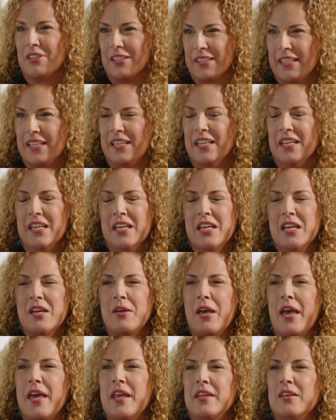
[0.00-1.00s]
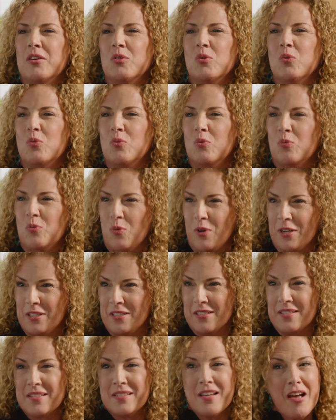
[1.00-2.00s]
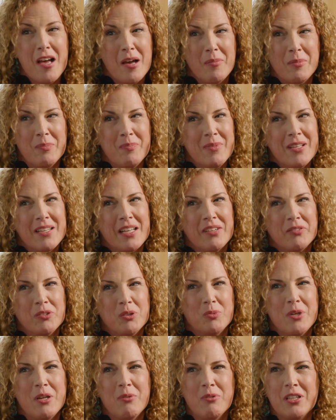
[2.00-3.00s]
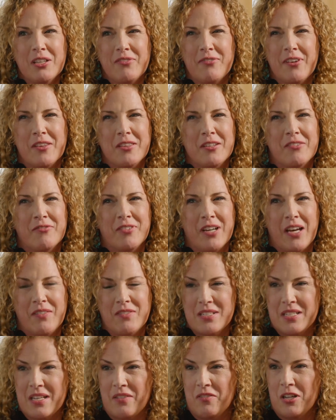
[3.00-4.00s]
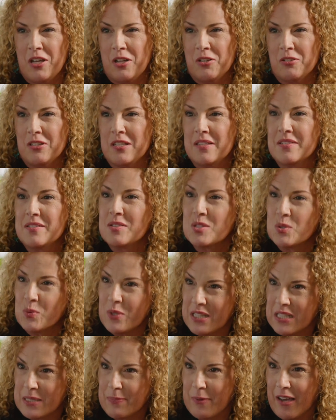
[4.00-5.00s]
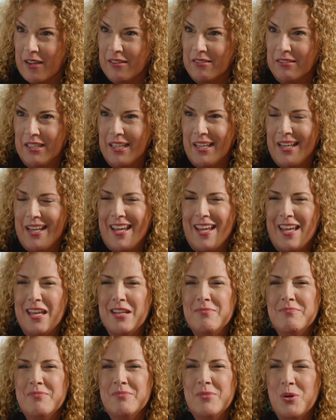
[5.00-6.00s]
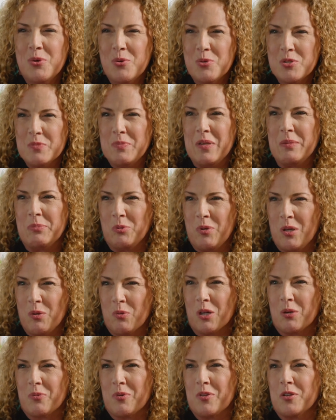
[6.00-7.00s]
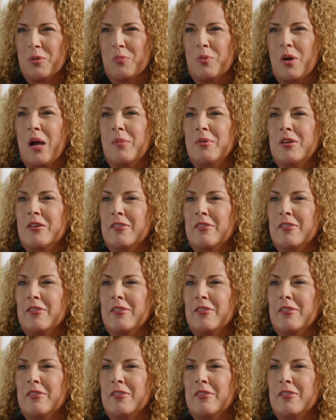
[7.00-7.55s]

really. And at 1-to-some in mid-level, we really found that 500 to 700 is a sweet spot. And most of the people we work with are probably